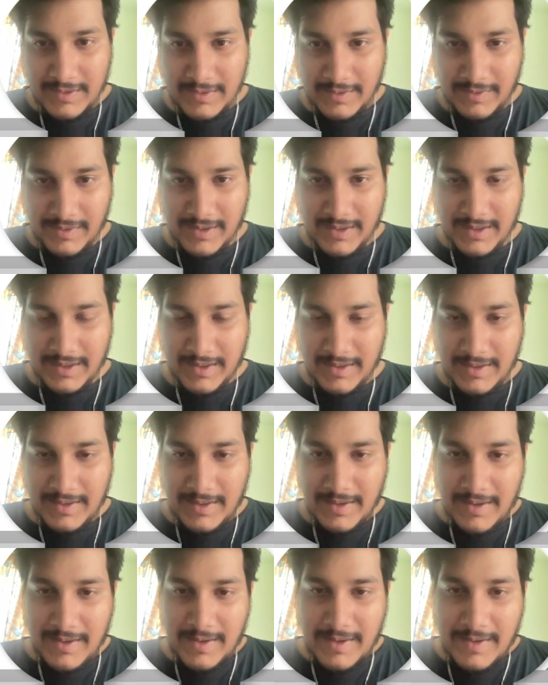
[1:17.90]
Okay,
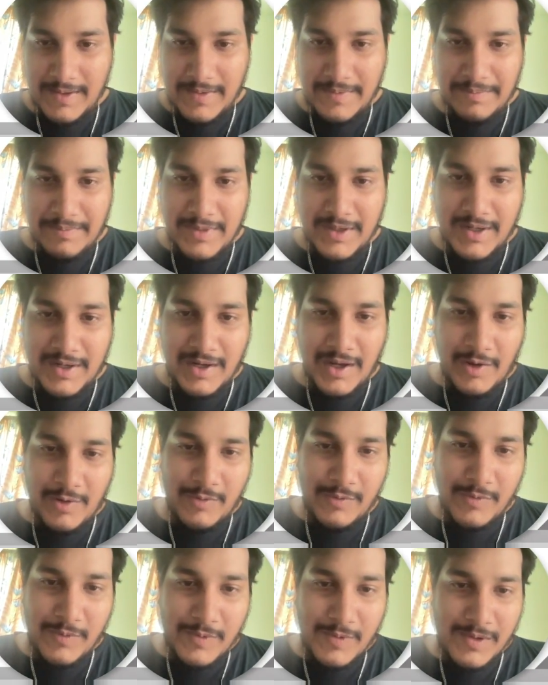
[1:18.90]
but
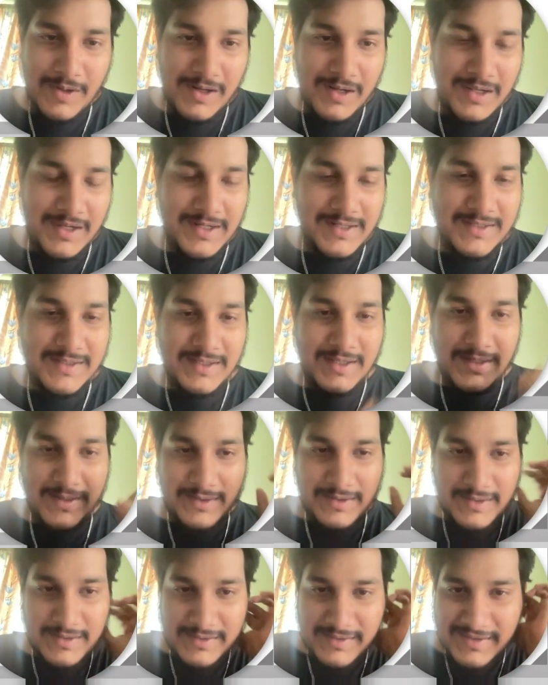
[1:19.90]
now let's say
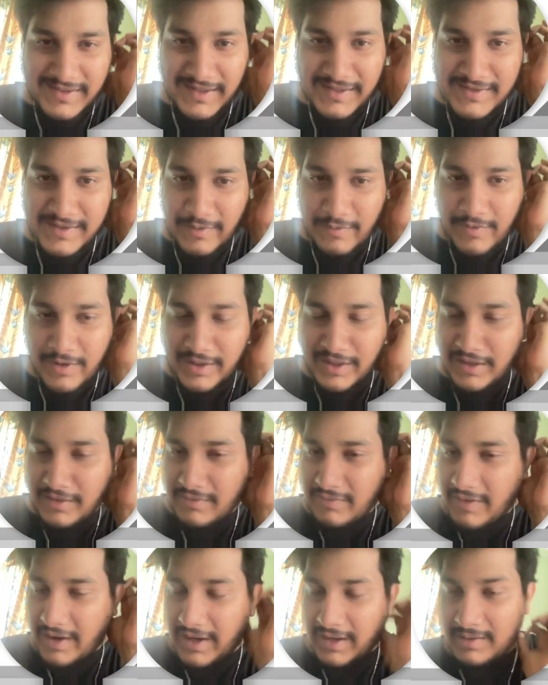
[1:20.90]
these things are working
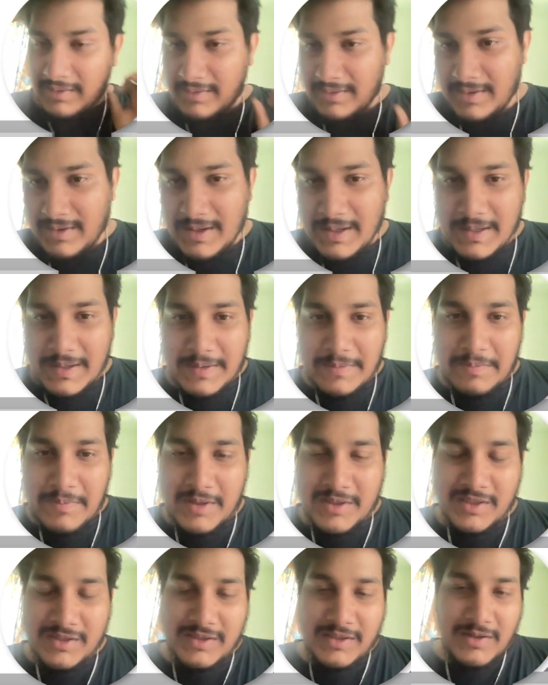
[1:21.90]
fine,
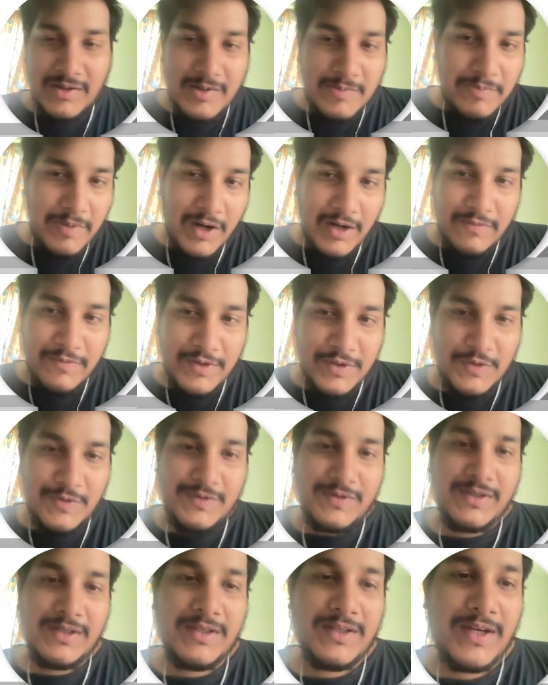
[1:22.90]
but the third part which you
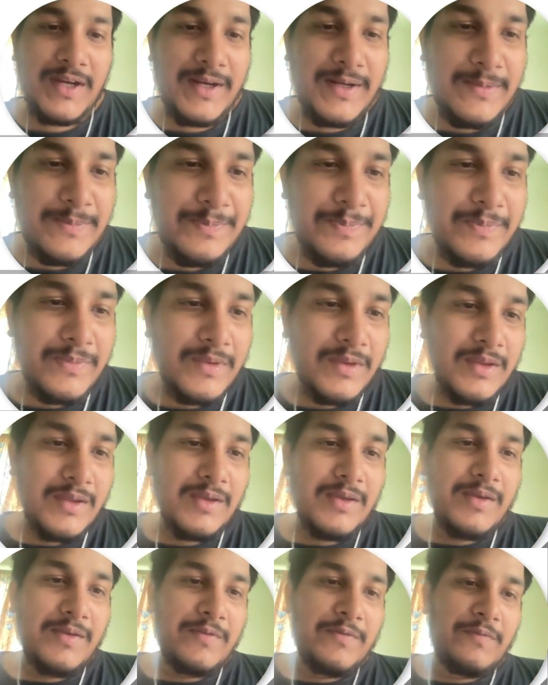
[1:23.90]
see, right,
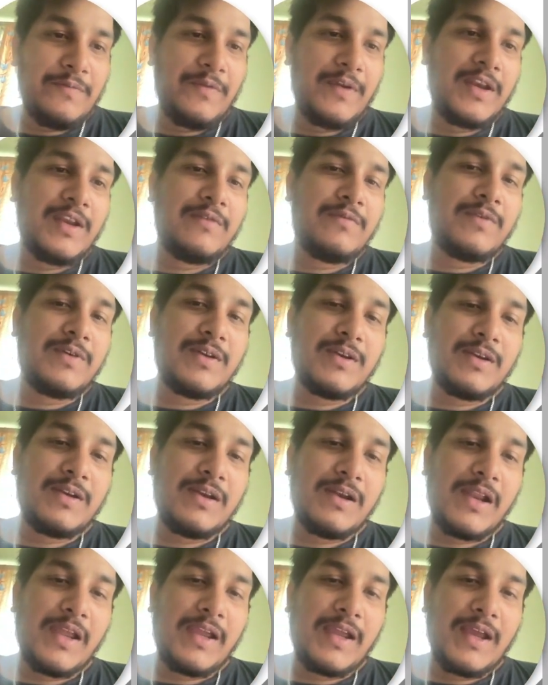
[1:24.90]
whenever,
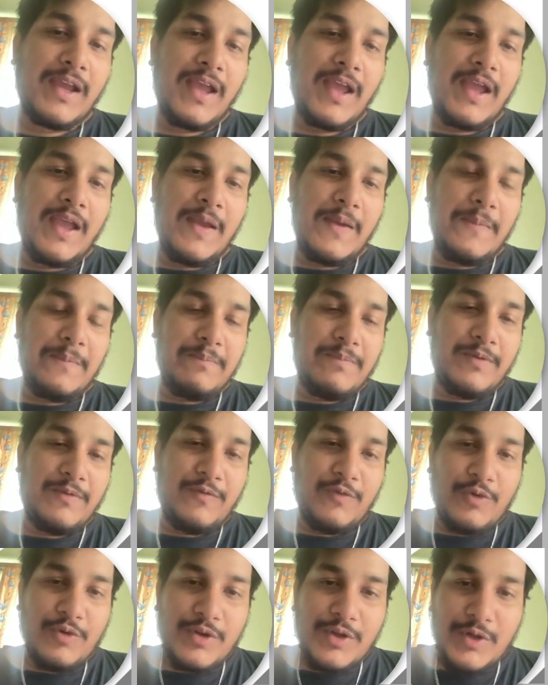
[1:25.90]
like,
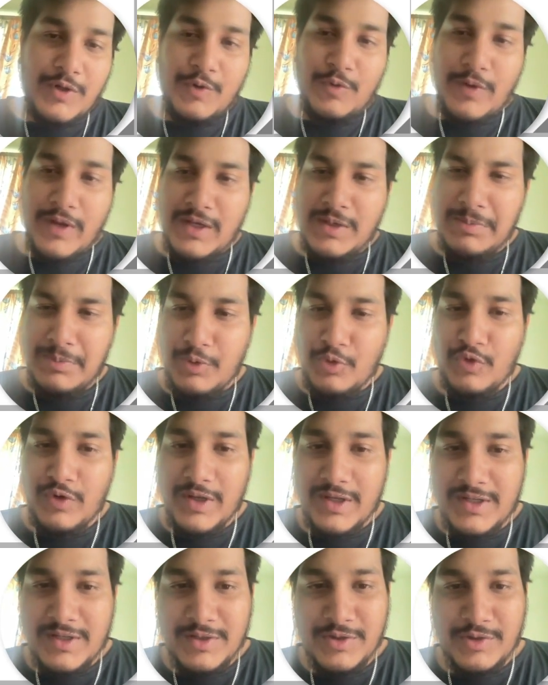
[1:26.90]
before you do any
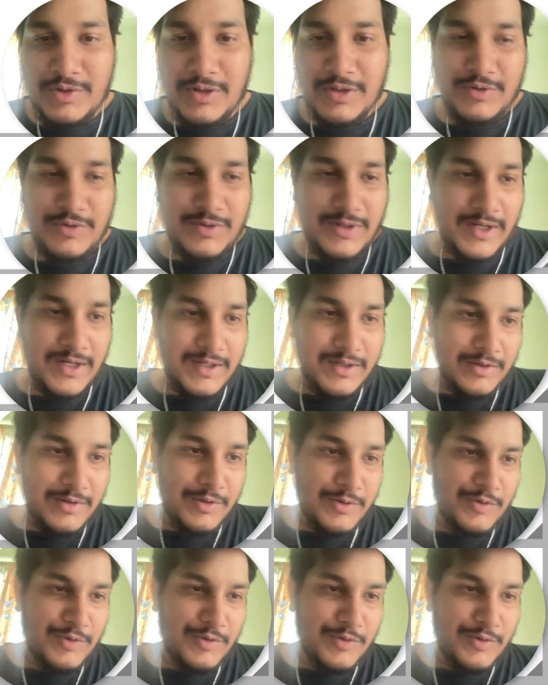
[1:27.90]
mutations also, right,